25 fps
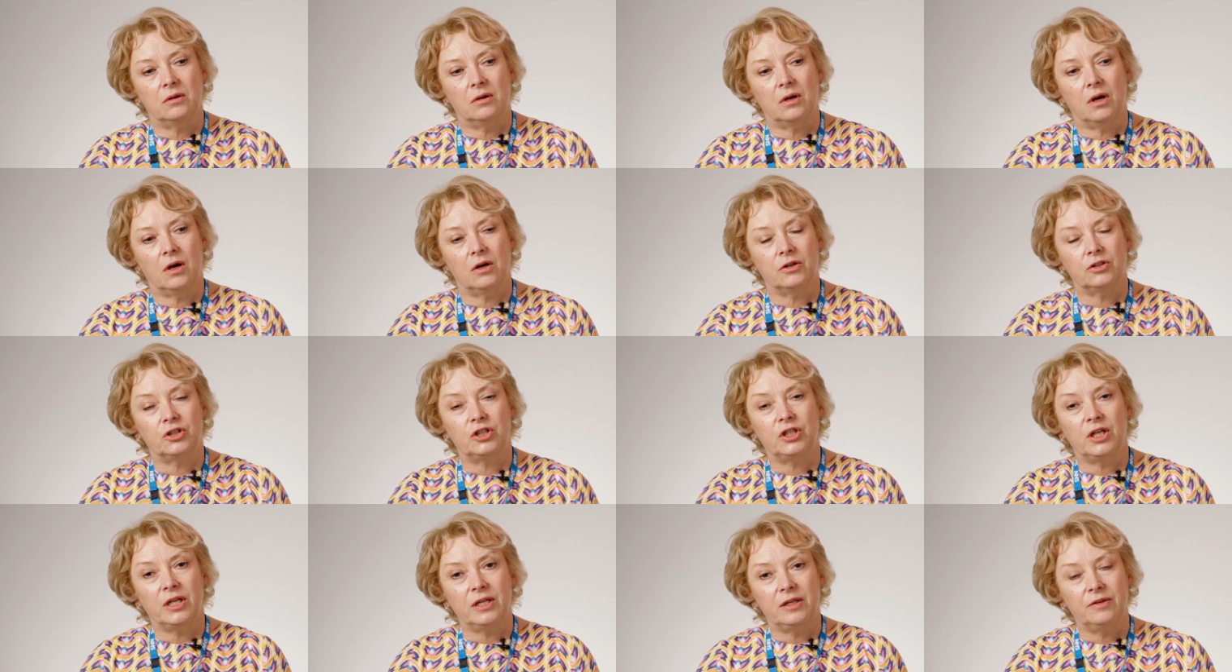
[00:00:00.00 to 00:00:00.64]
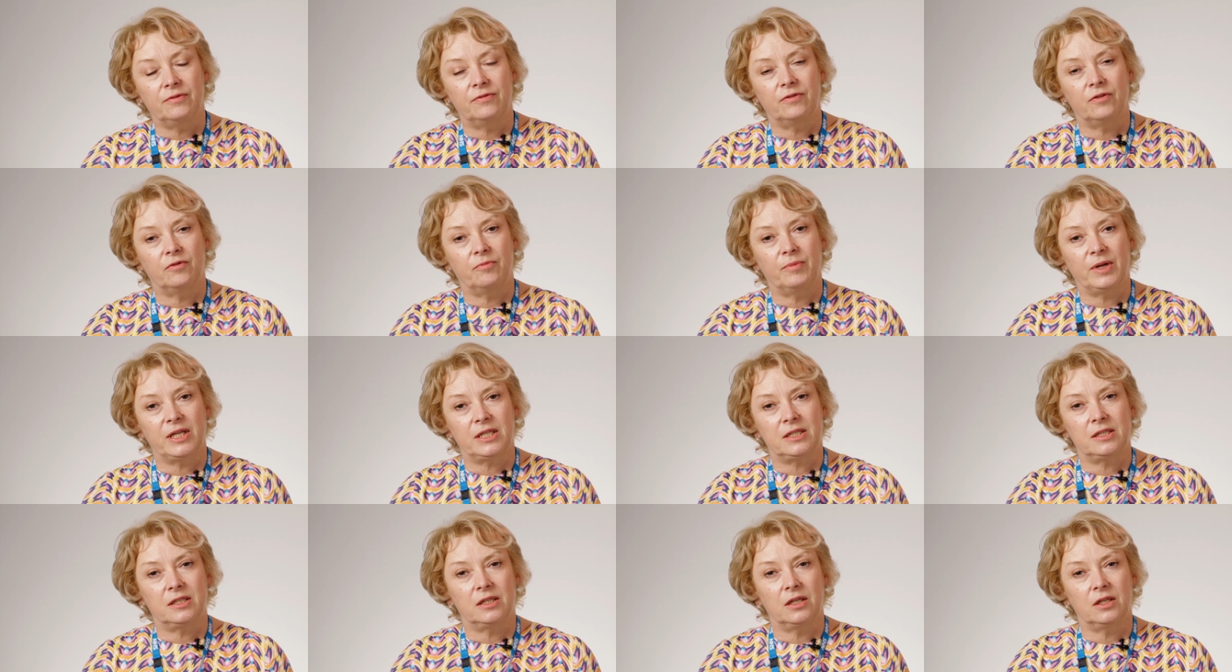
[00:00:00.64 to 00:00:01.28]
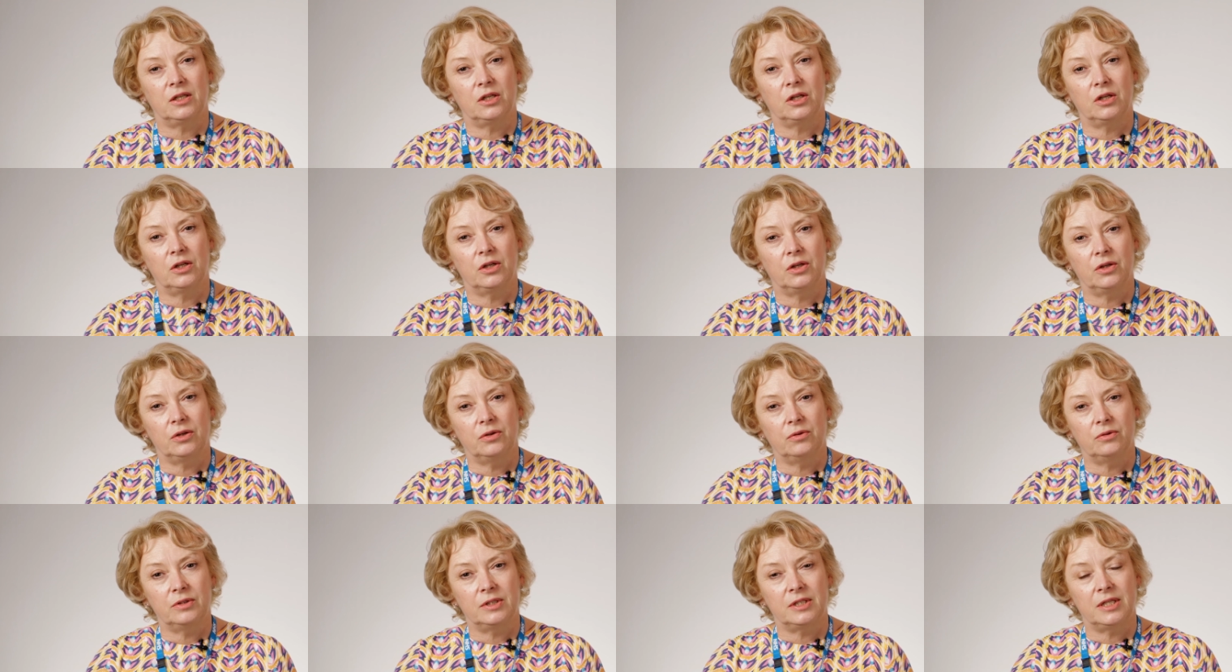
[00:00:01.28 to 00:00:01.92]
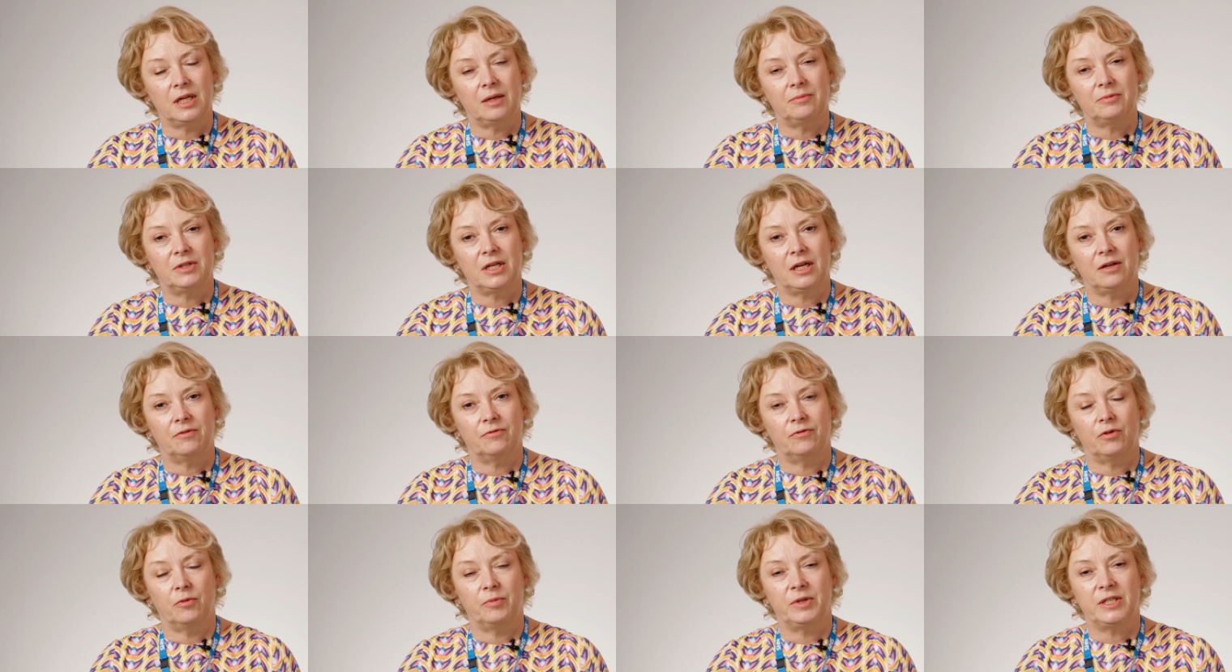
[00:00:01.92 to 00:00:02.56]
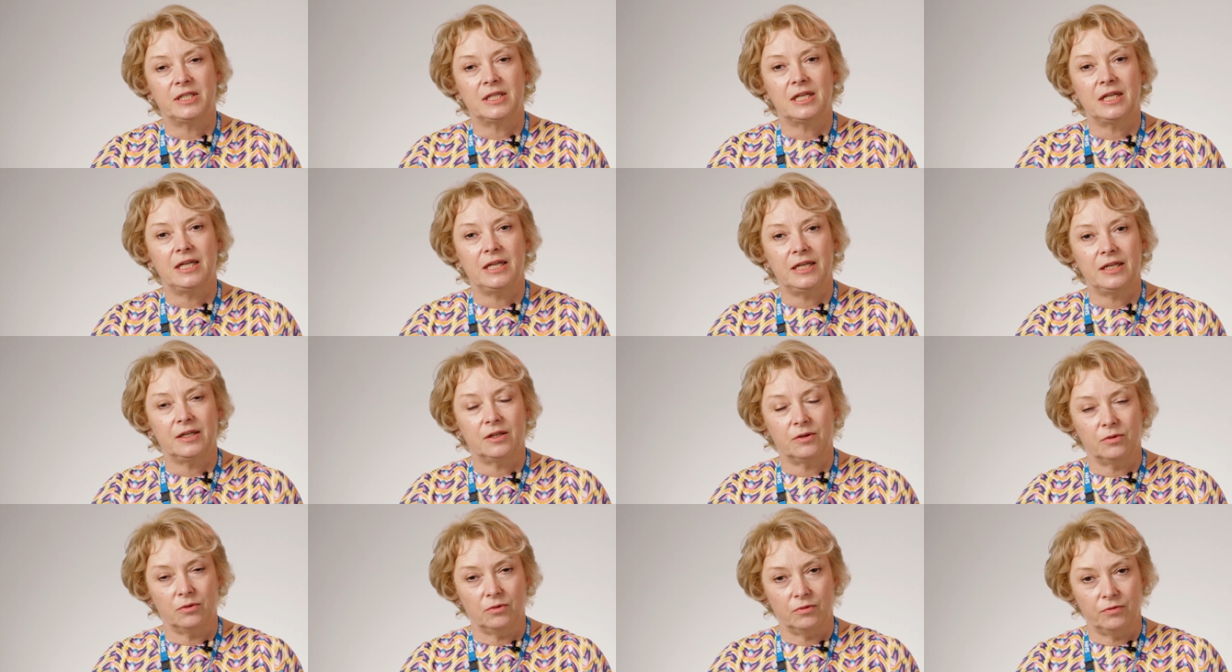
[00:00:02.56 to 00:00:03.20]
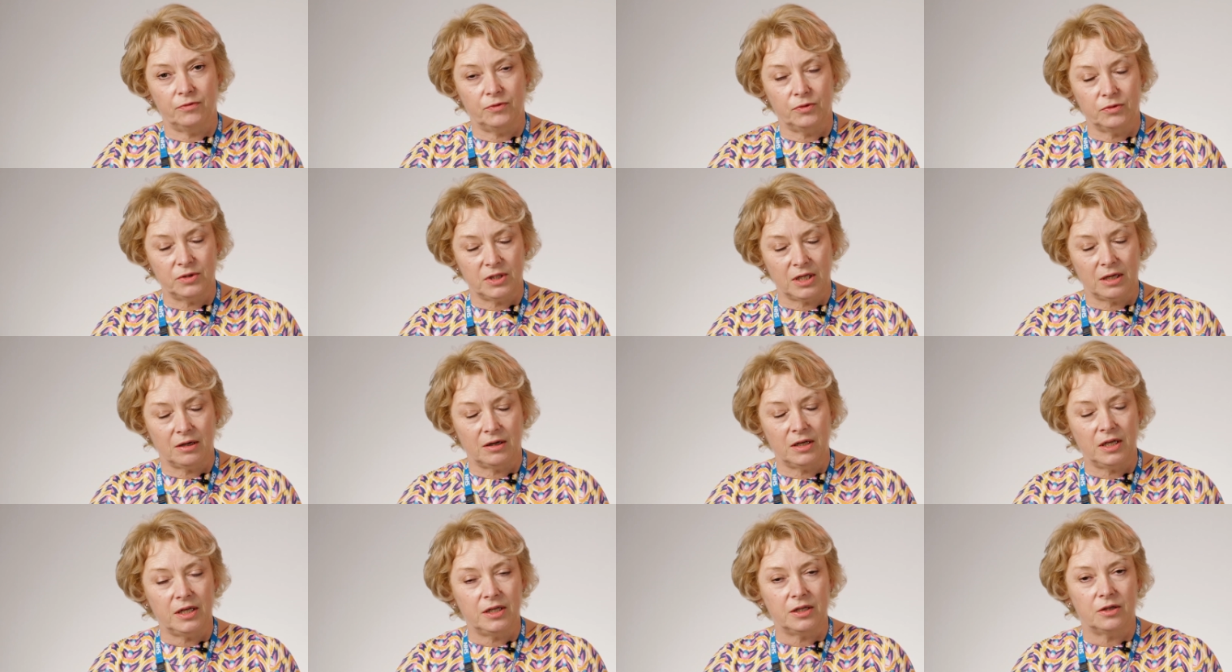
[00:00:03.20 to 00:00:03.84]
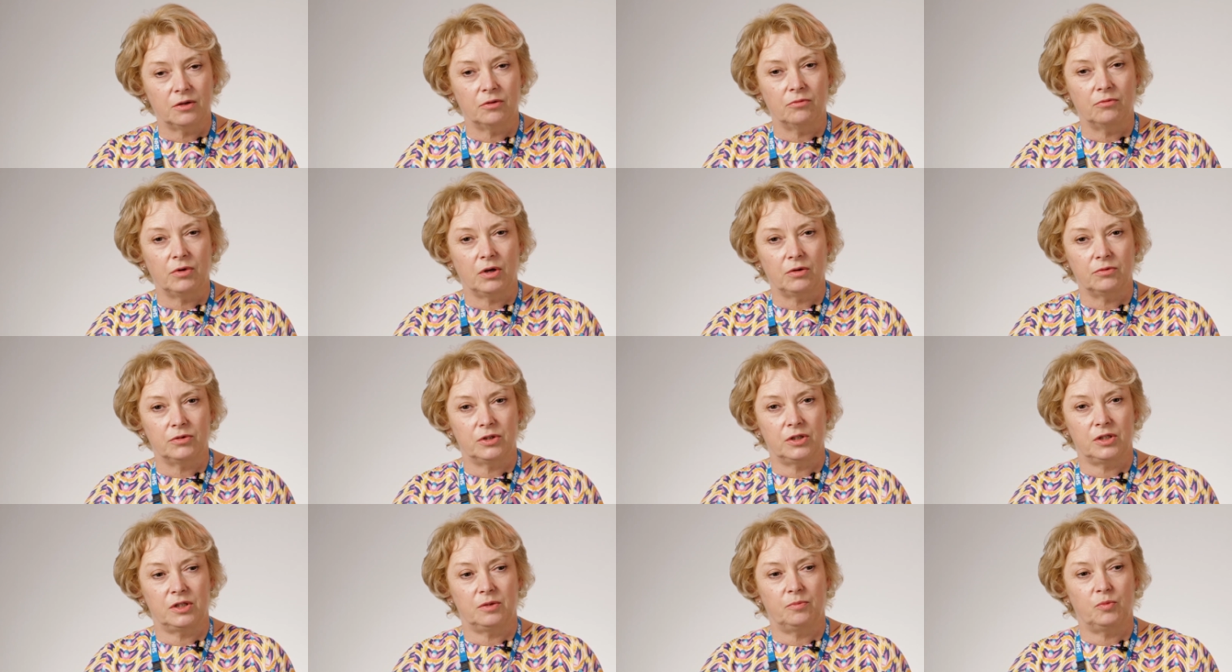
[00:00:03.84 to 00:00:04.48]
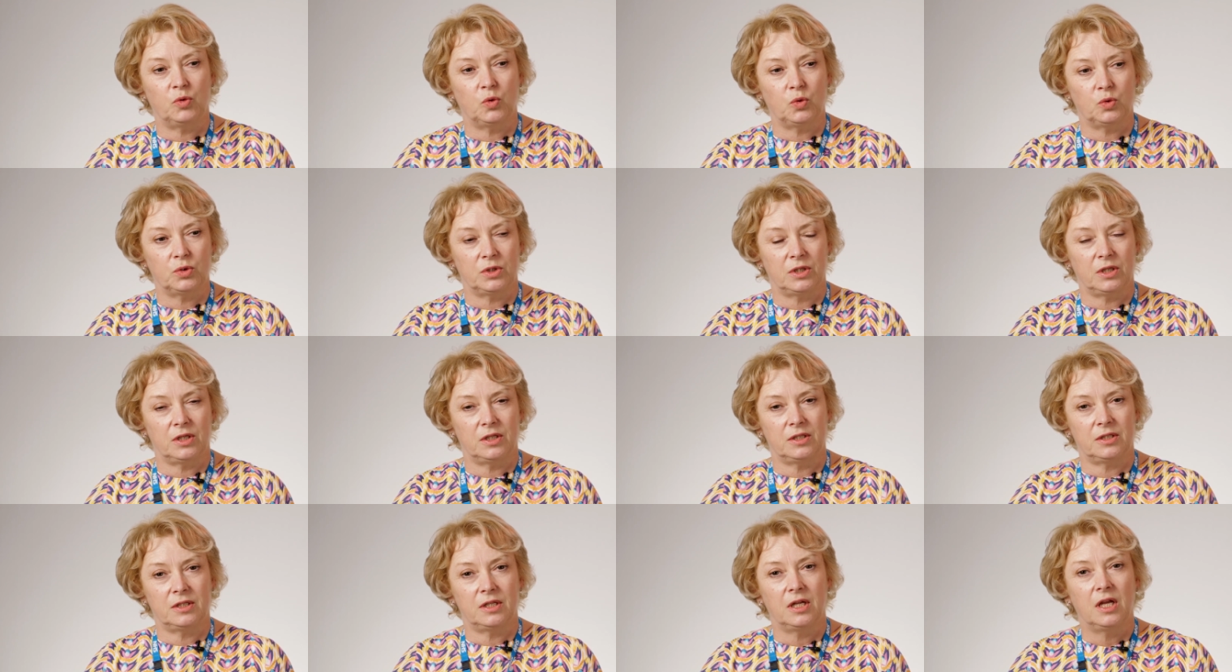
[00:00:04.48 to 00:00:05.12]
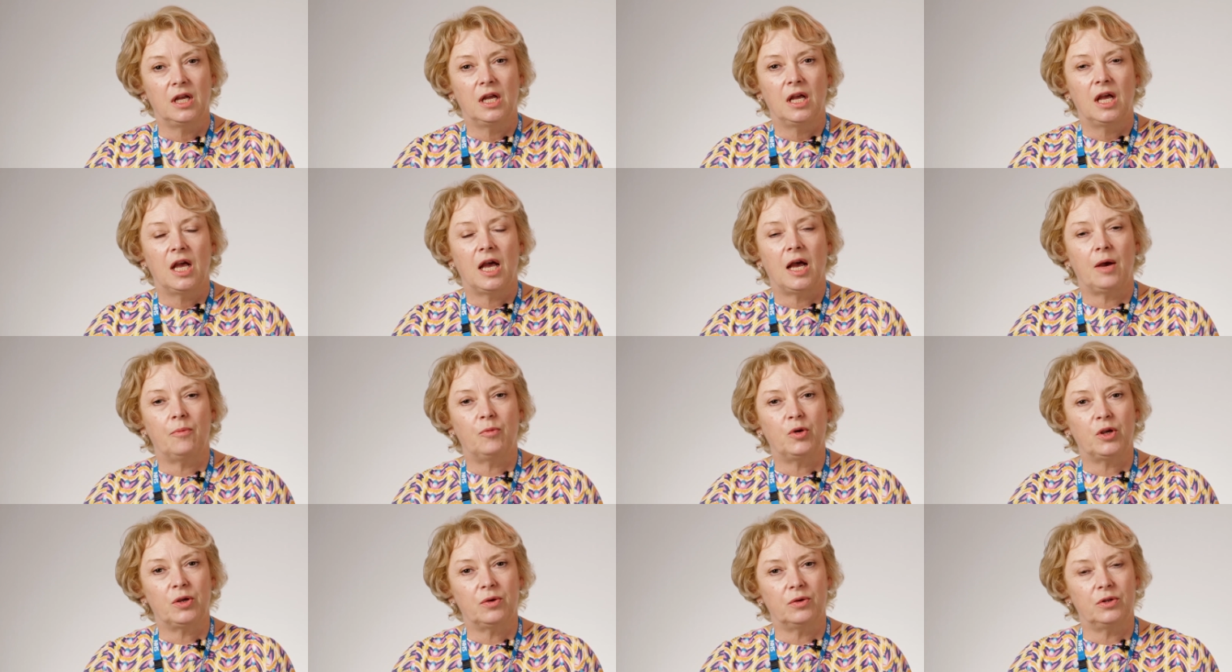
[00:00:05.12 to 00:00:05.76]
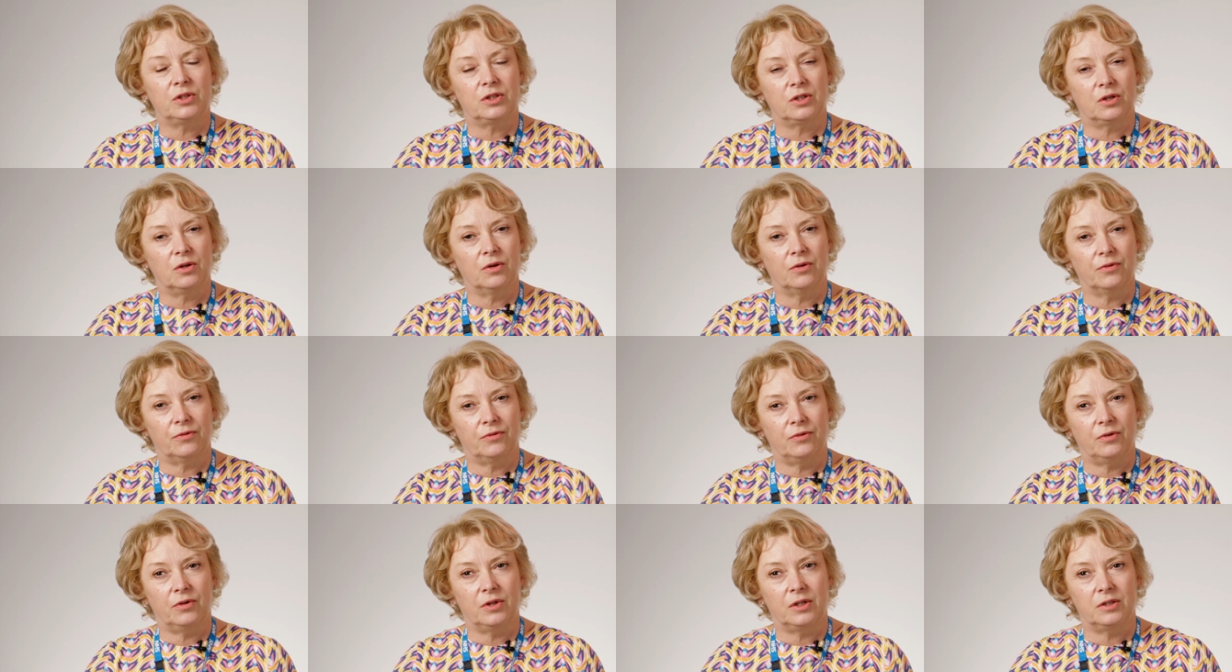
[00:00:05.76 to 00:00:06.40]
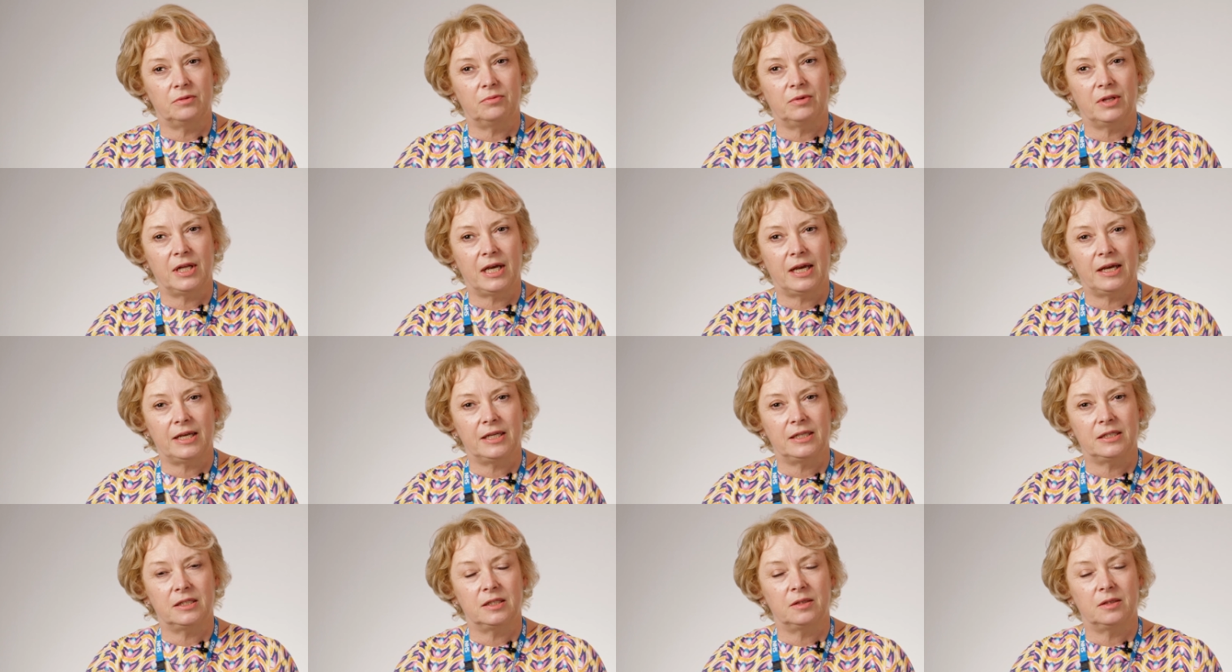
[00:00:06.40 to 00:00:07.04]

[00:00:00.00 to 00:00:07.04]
our chief of medicine, who stepped down from his full-time clinical role to support us, and we couldn't have got through this without his